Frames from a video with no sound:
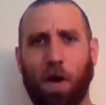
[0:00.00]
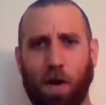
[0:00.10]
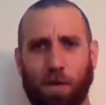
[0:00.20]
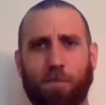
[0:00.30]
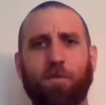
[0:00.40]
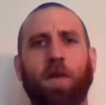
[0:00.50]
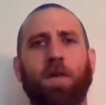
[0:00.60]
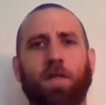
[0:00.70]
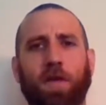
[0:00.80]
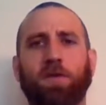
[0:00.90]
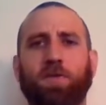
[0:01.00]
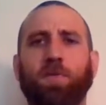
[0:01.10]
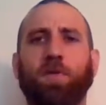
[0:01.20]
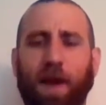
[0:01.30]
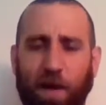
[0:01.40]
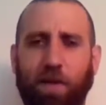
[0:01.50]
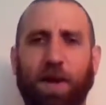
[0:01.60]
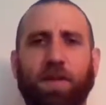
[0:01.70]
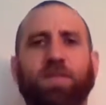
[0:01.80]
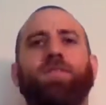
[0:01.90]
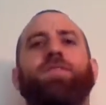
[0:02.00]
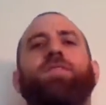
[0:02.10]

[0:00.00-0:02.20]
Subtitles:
of the Undisputed Era and